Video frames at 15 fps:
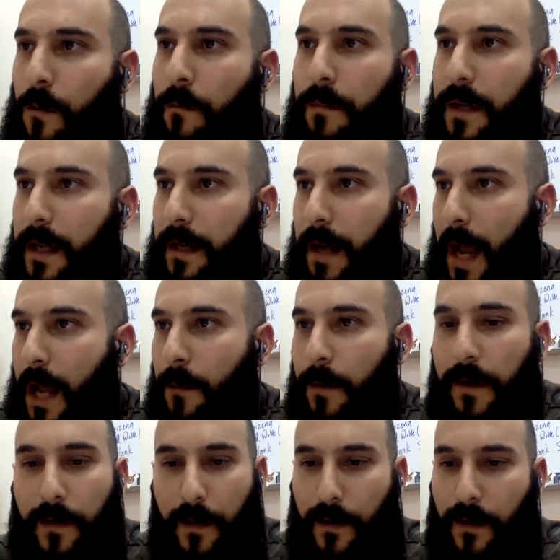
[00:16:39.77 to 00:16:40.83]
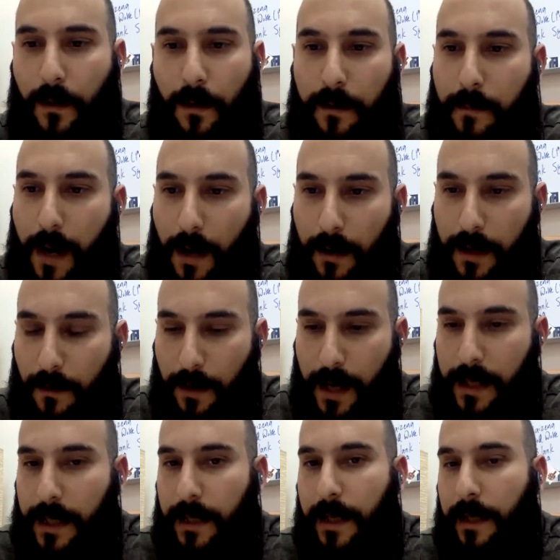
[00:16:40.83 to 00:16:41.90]
did Henry III marry or
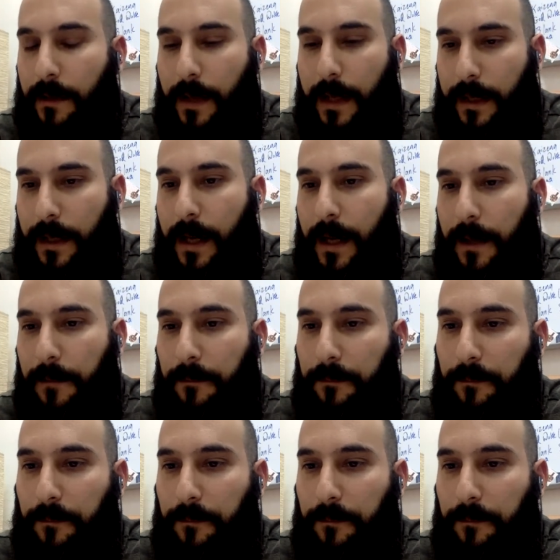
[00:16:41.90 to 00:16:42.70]
anything like that.